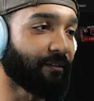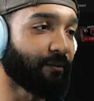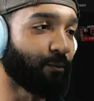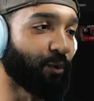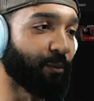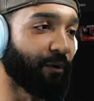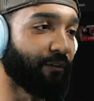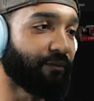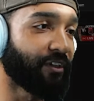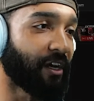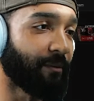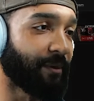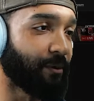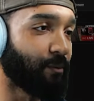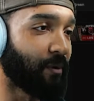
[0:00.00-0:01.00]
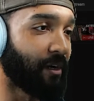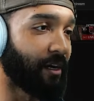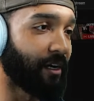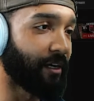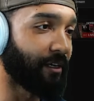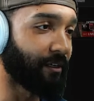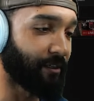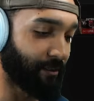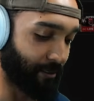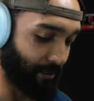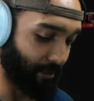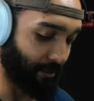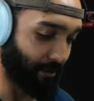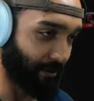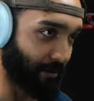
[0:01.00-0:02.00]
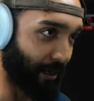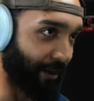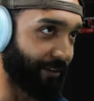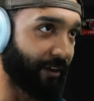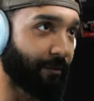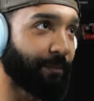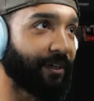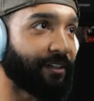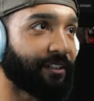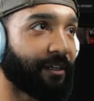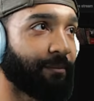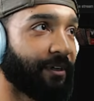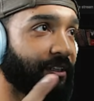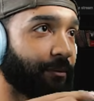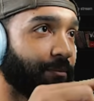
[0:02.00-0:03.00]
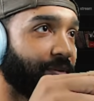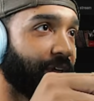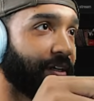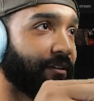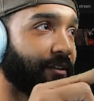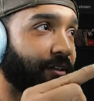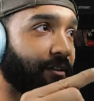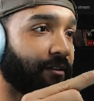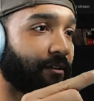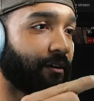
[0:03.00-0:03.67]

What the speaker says: Remove Tell Me Why. I think because I made the playlist.